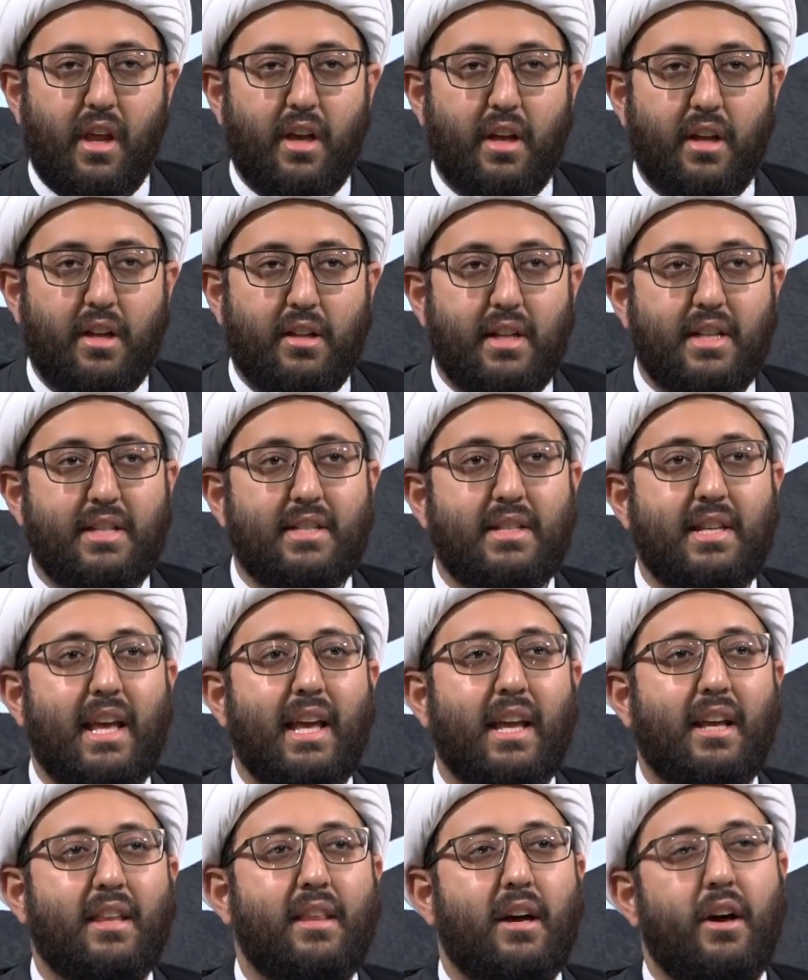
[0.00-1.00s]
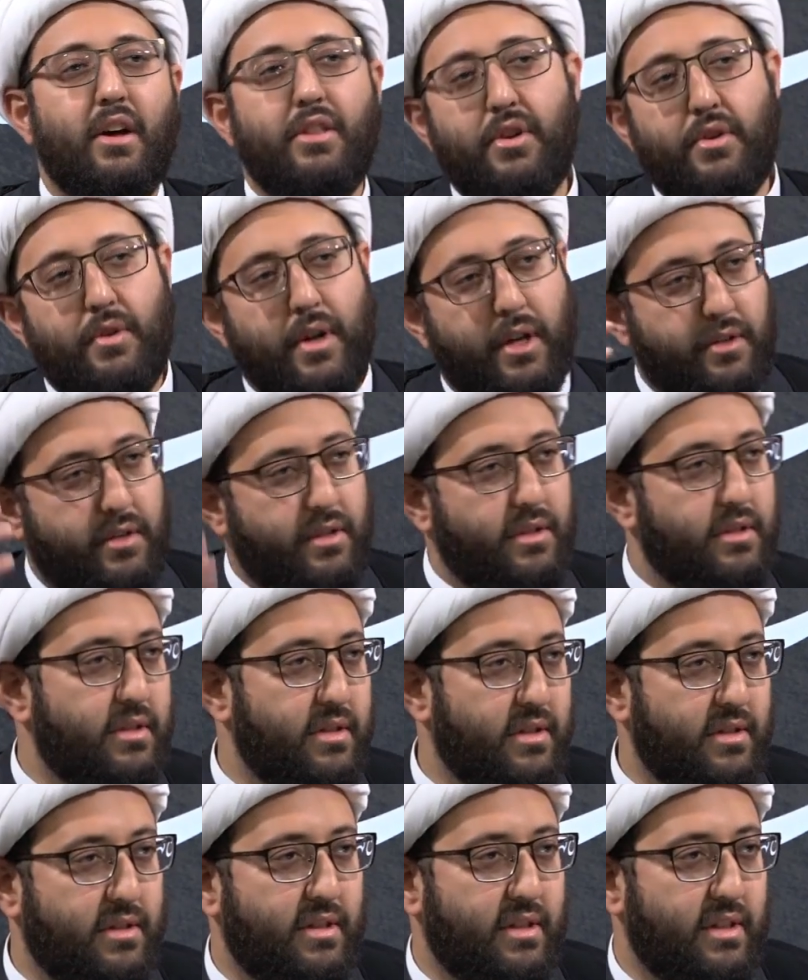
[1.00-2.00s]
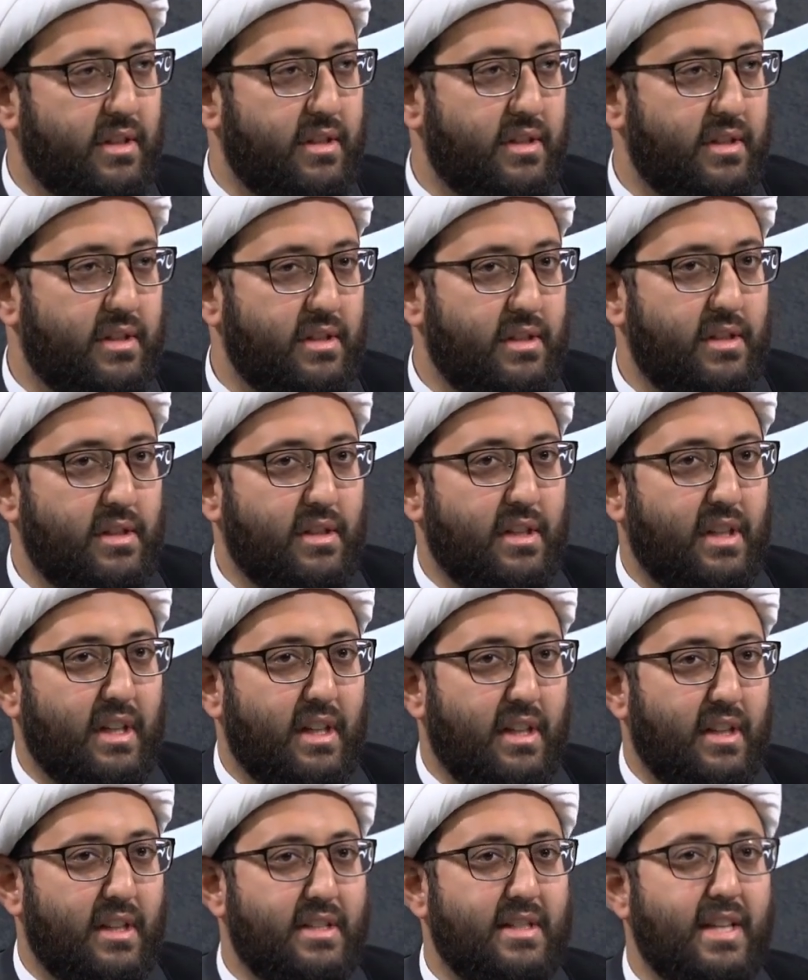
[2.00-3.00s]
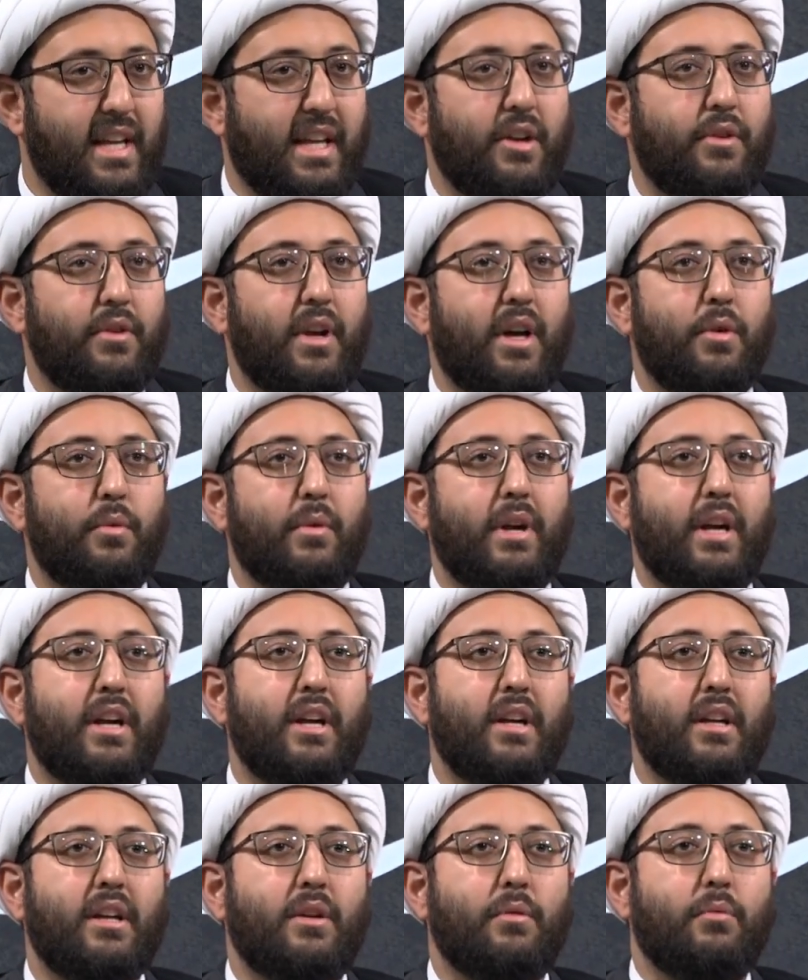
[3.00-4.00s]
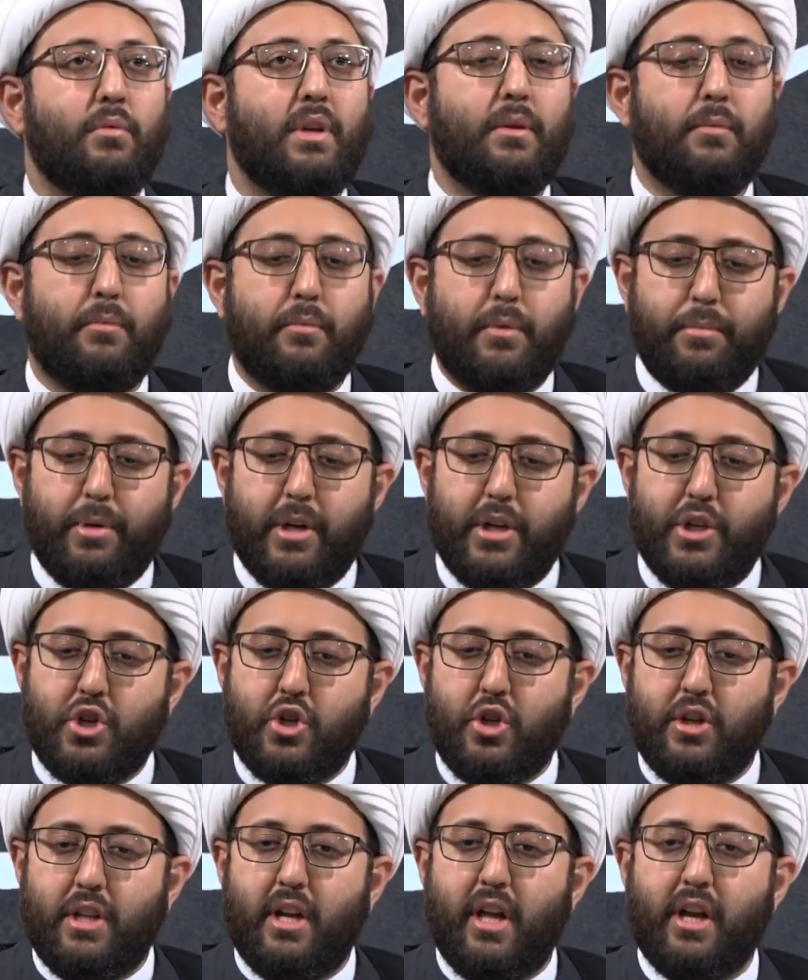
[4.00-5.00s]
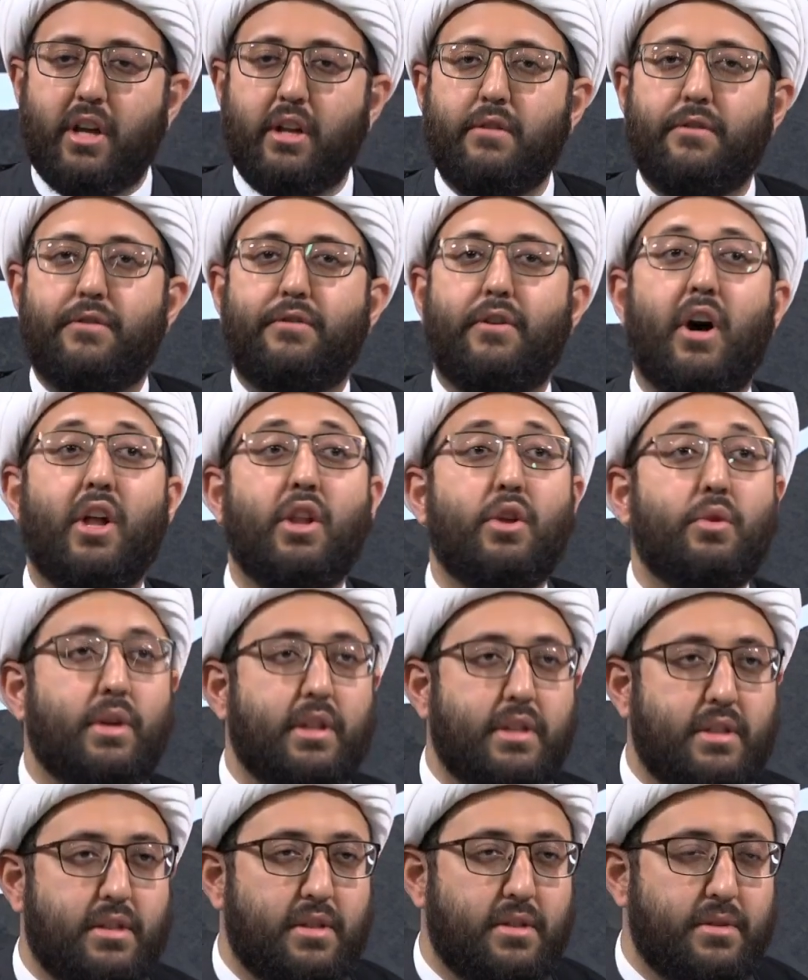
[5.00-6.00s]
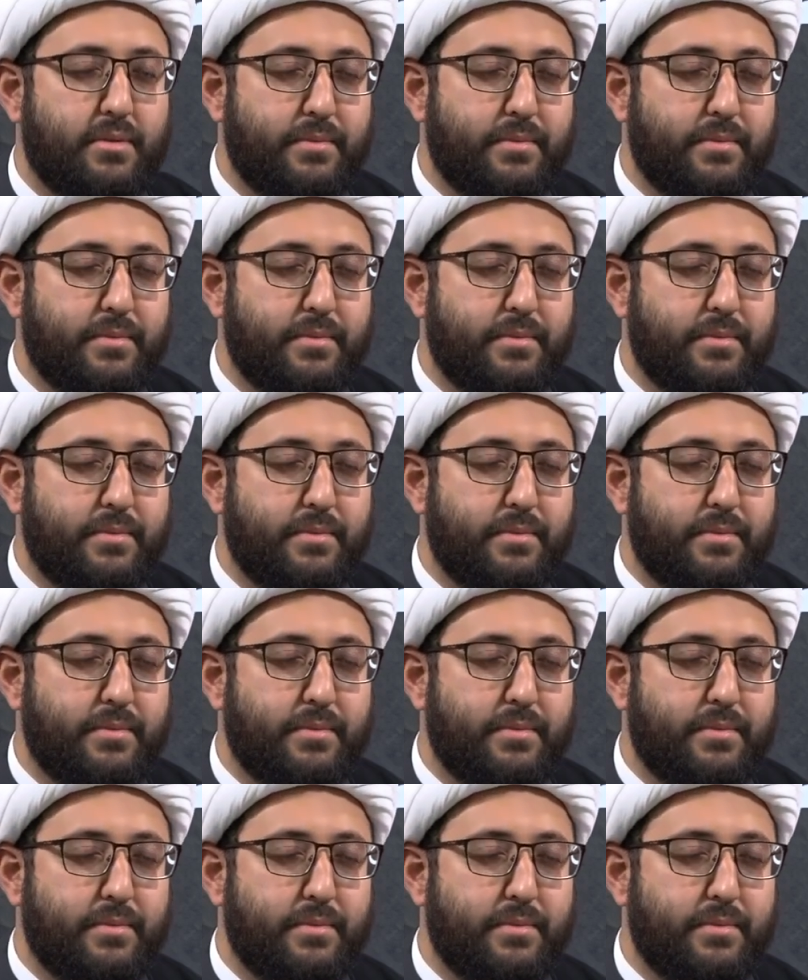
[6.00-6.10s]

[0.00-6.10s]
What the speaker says: Let's take the other route. Let's take a route where we're pretty sure they're not going to follow us.